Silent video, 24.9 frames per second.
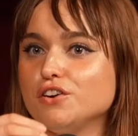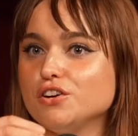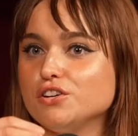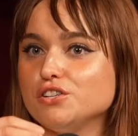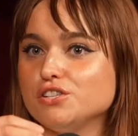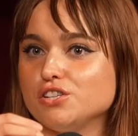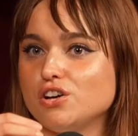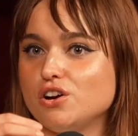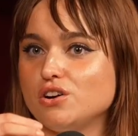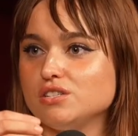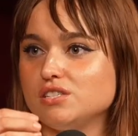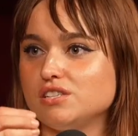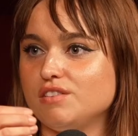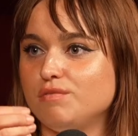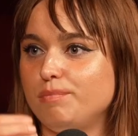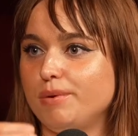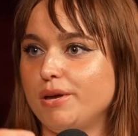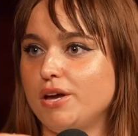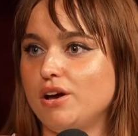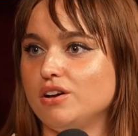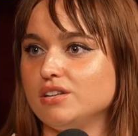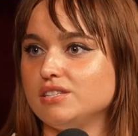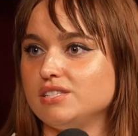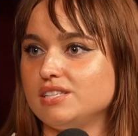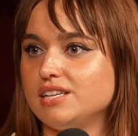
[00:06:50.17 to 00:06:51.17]
first songs of
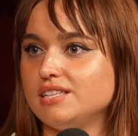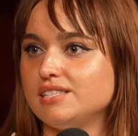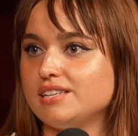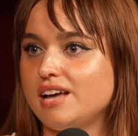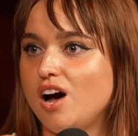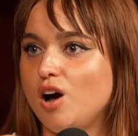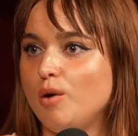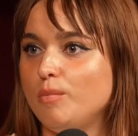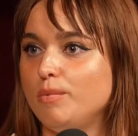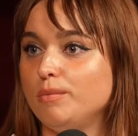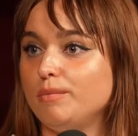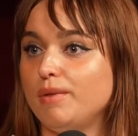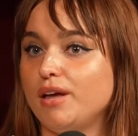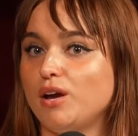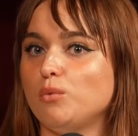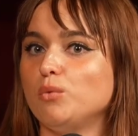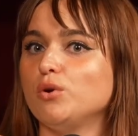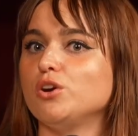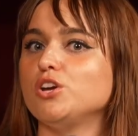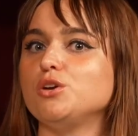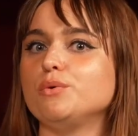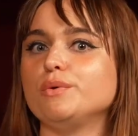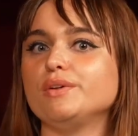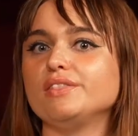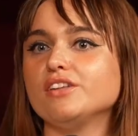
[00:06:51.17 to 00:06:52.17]
Beyonce's album. Like,
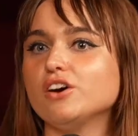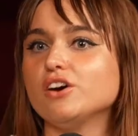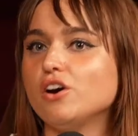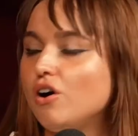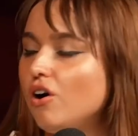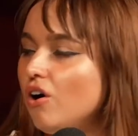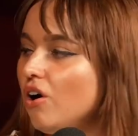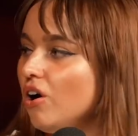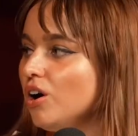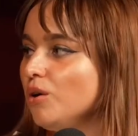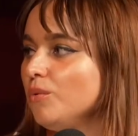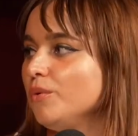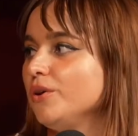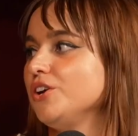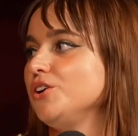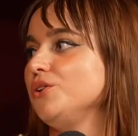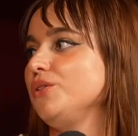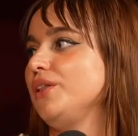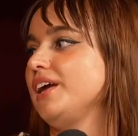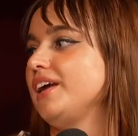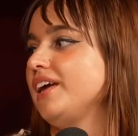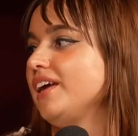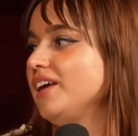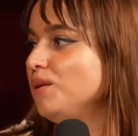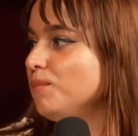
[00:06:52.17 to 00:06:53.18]
were you in the car? Were
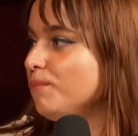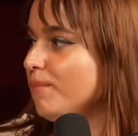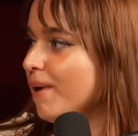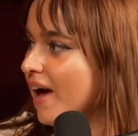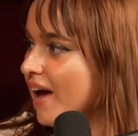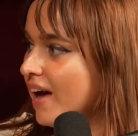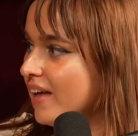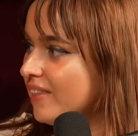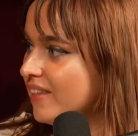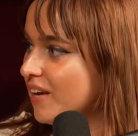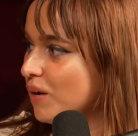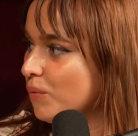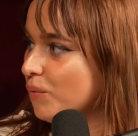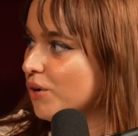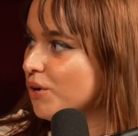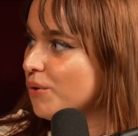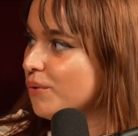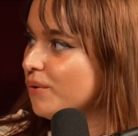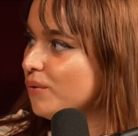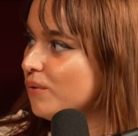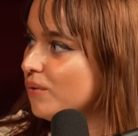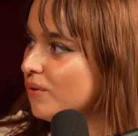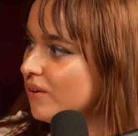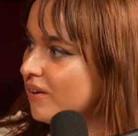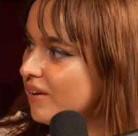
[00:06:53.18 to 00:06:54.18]
you like in bed? Like, were
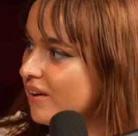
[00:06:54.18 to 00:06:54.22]
you?